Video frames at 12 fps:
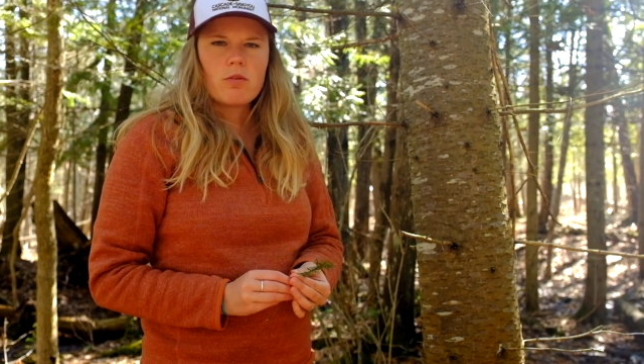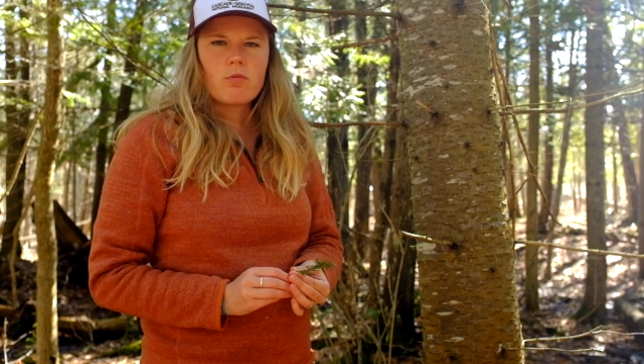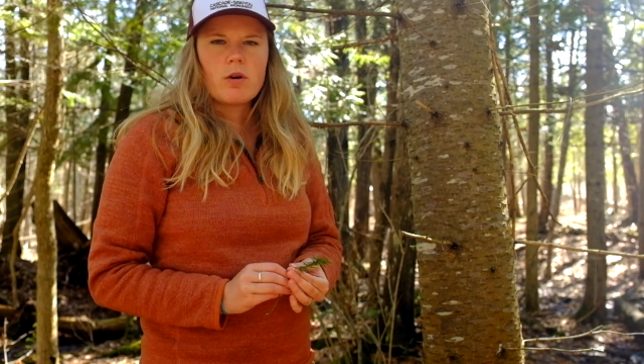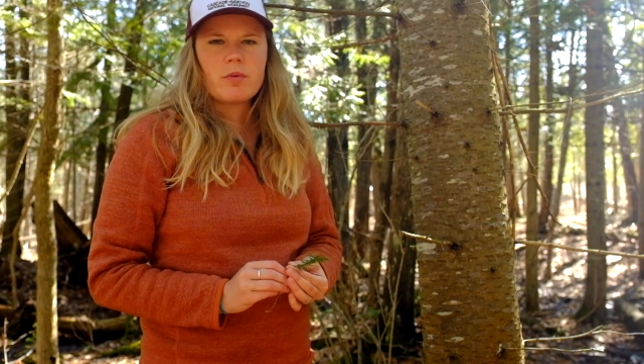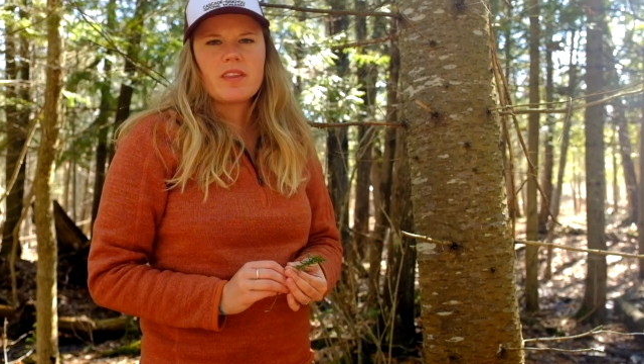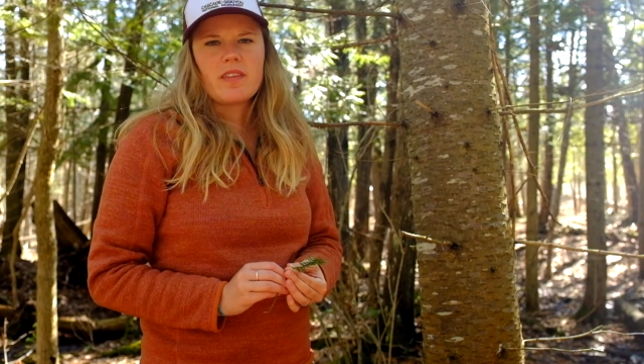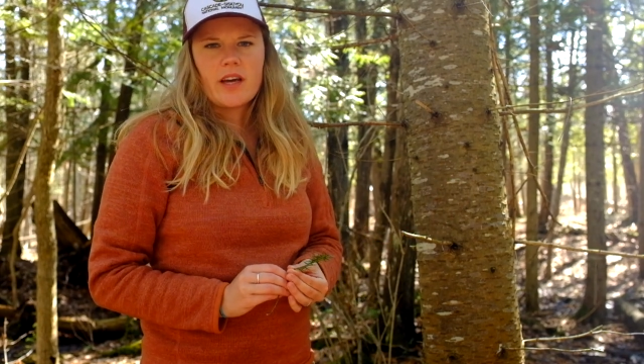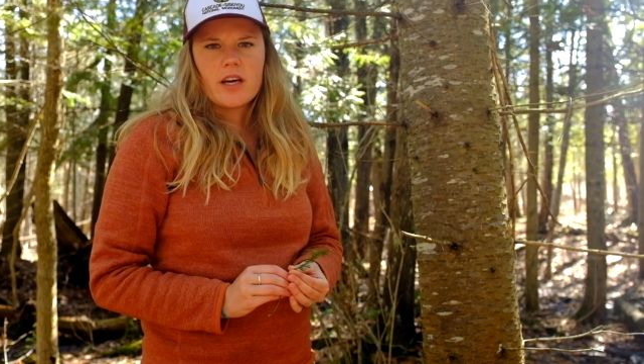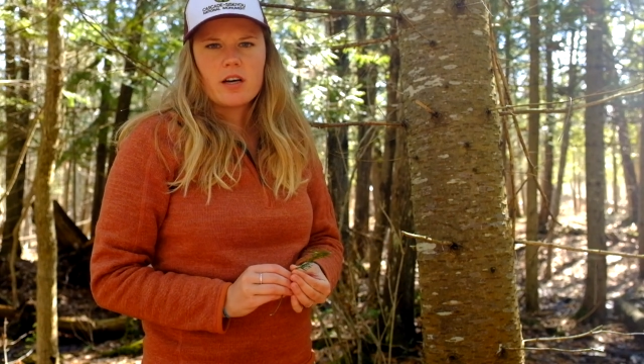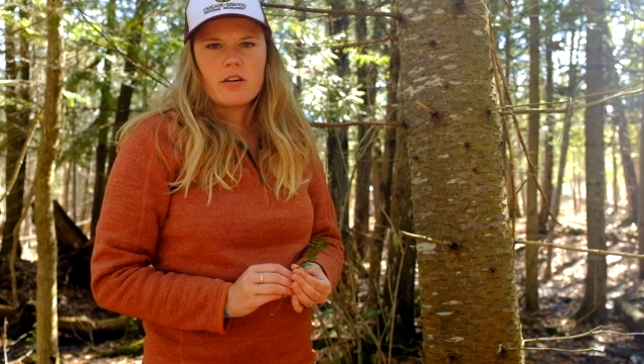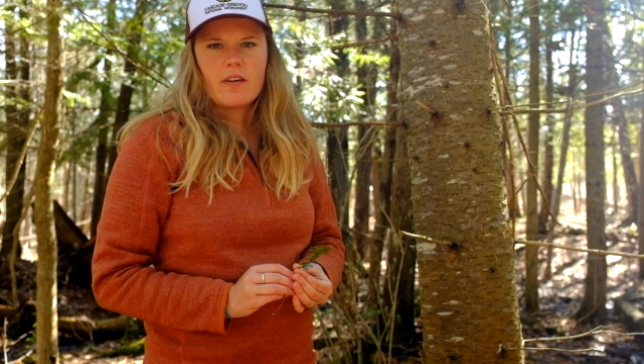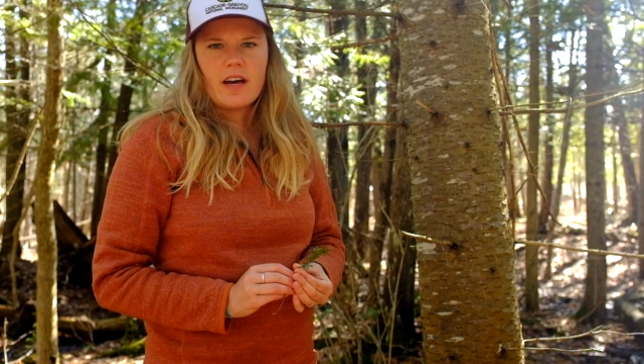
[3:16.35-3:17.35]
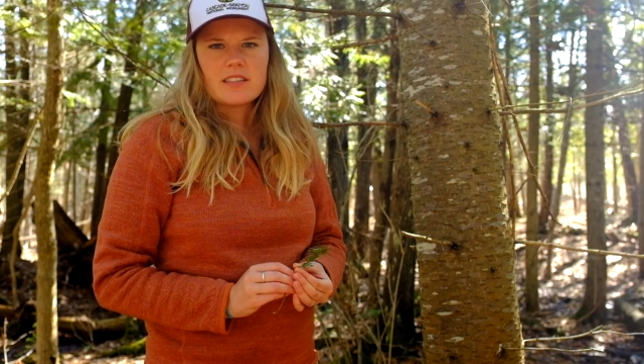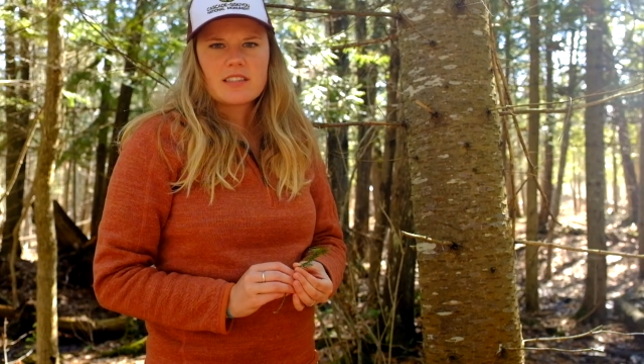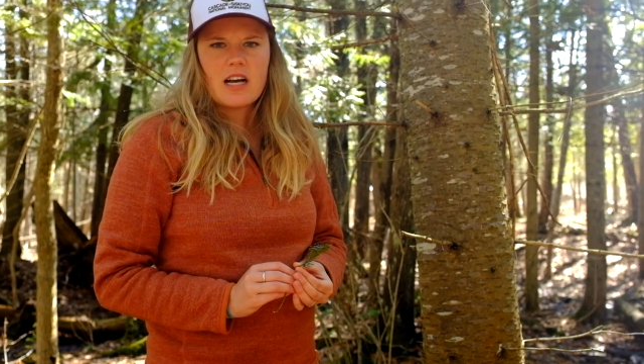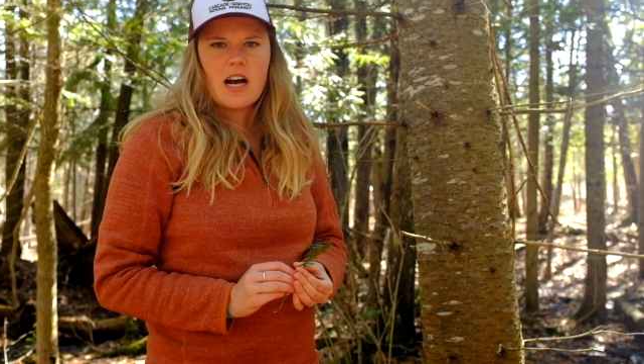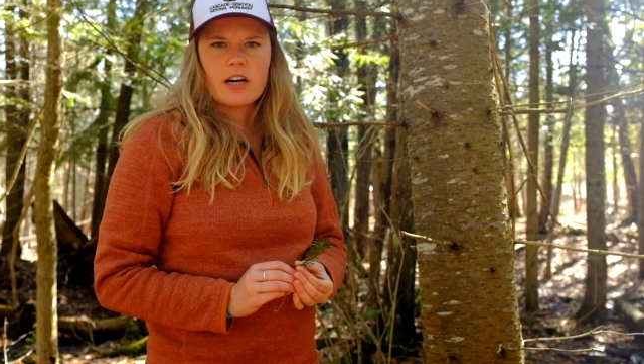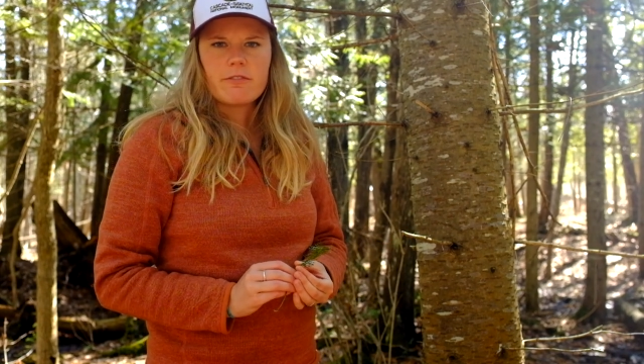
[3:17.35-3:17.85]
what we think of as
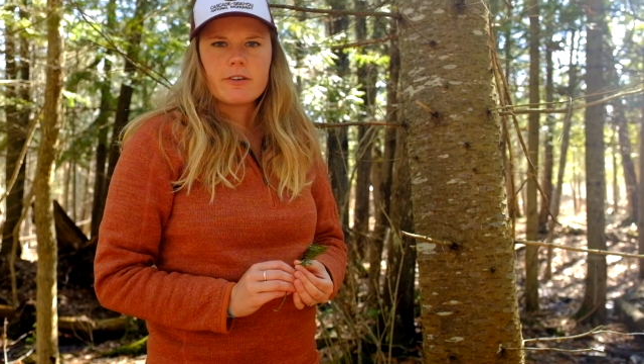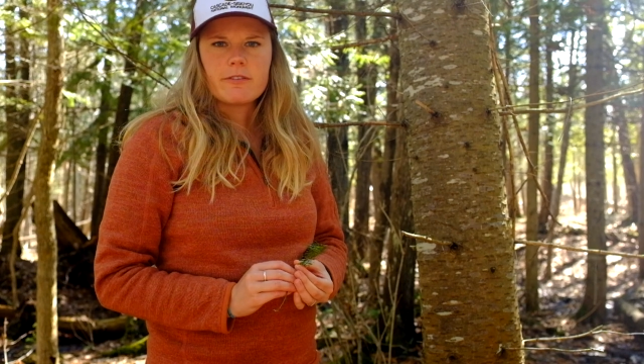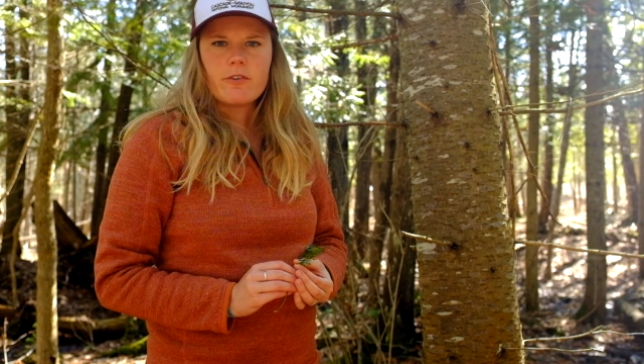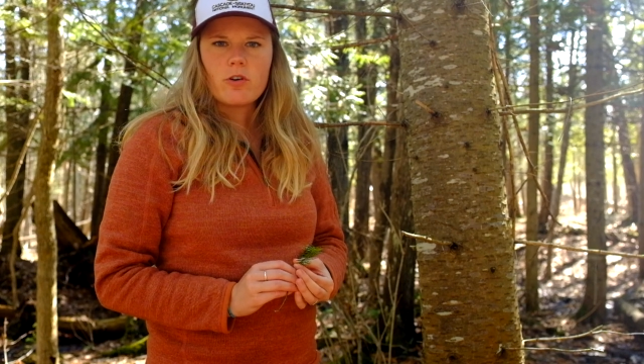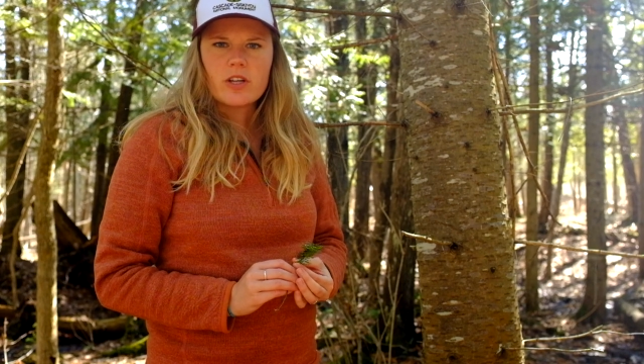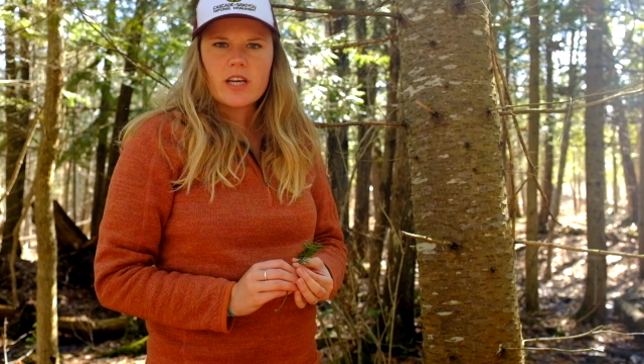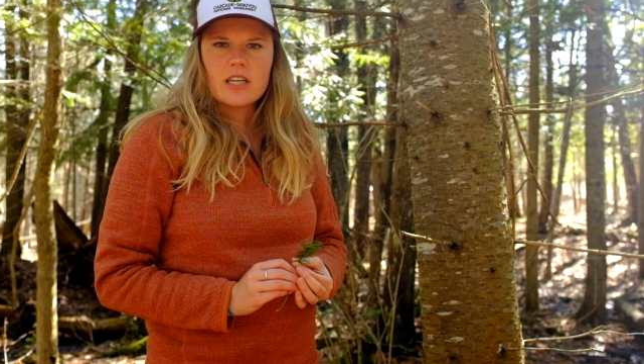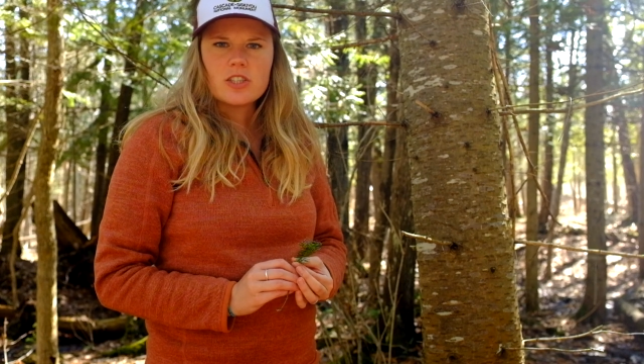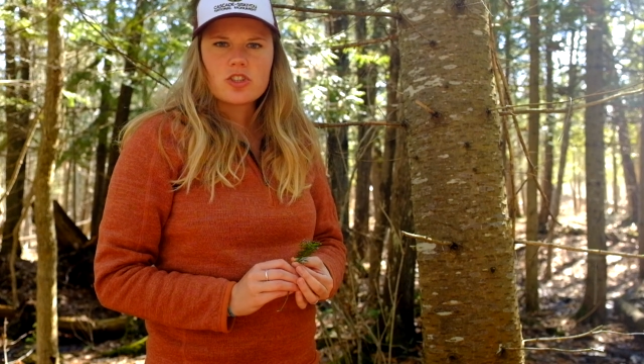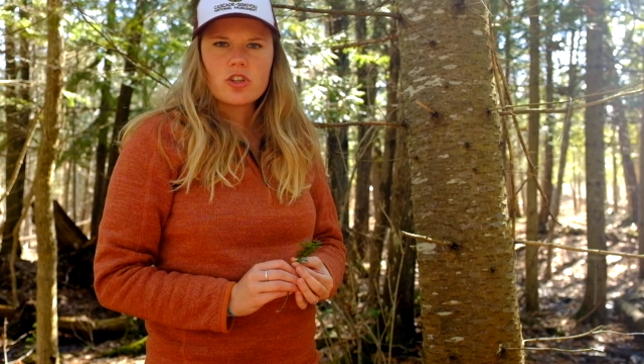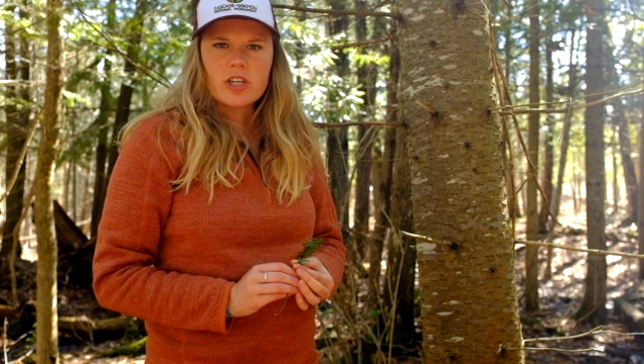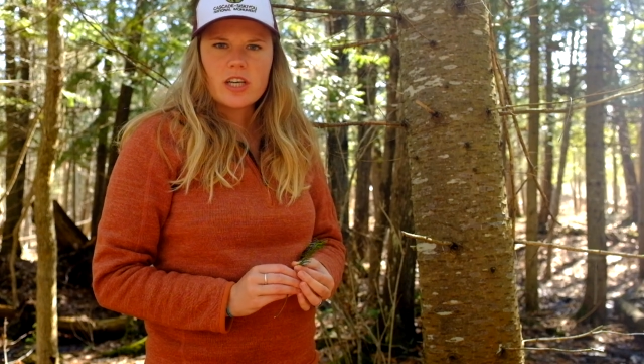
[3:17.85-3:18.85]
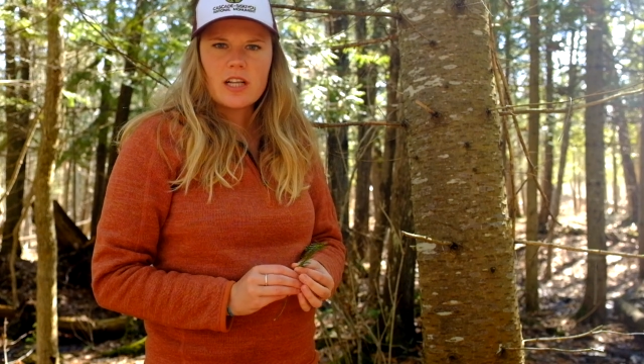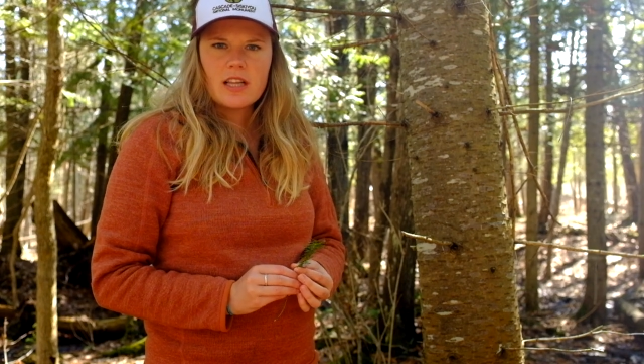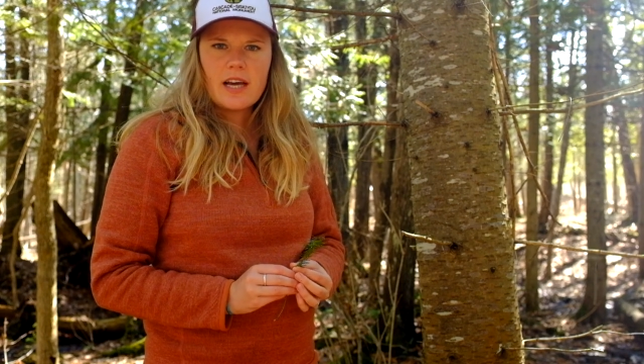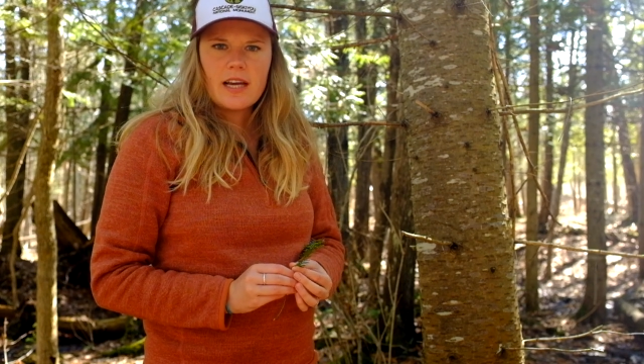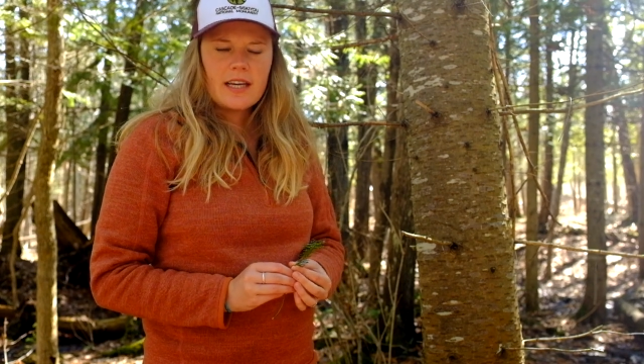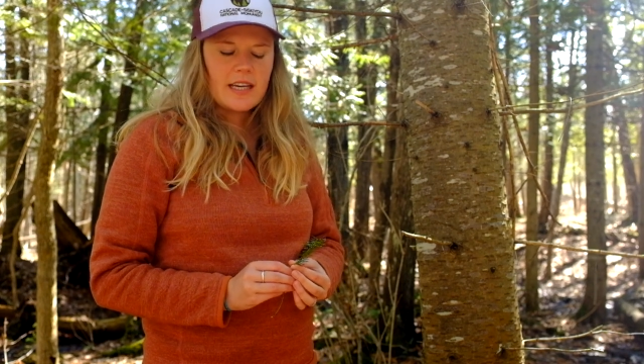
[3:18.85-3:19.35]
conifer foliage looking
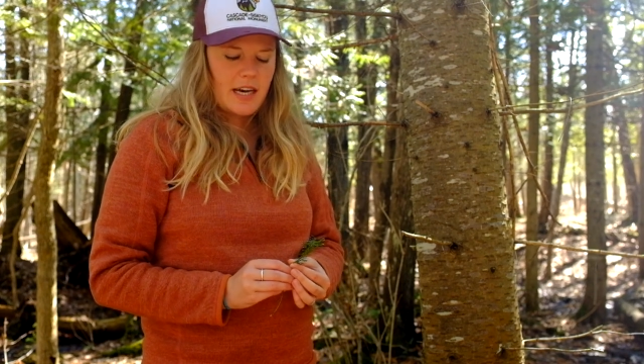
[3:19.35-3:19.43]
like,